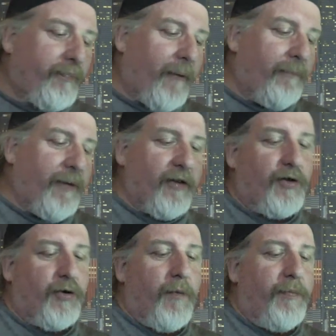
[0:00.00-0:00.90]
That's
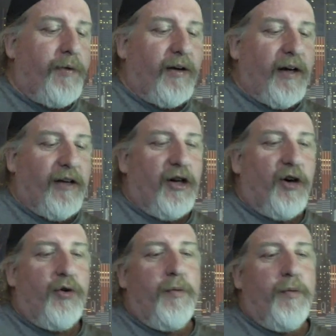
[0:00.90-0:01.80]
groupthink. That's how
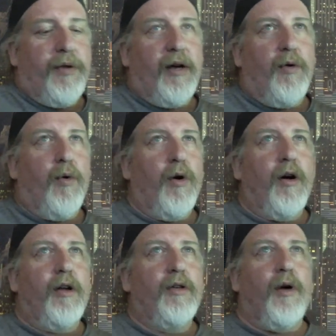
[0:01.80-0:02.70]
groupthink
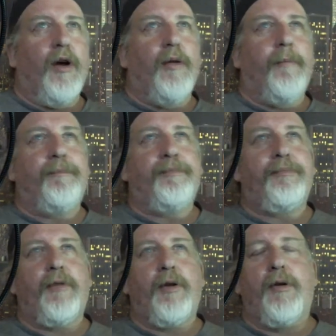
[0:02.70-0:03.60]
works. We're
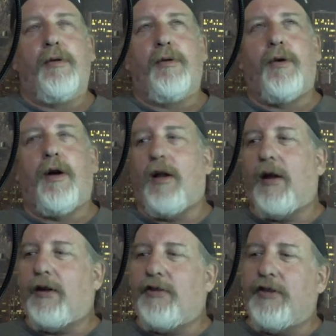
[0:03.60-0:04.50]

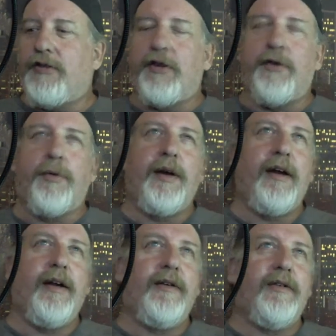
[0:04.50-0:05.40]
all just
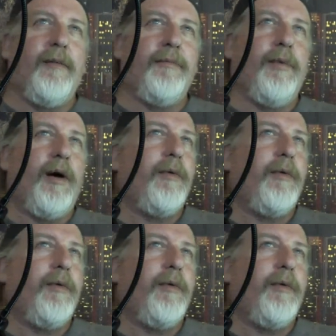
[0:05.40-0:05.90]
agree, and some point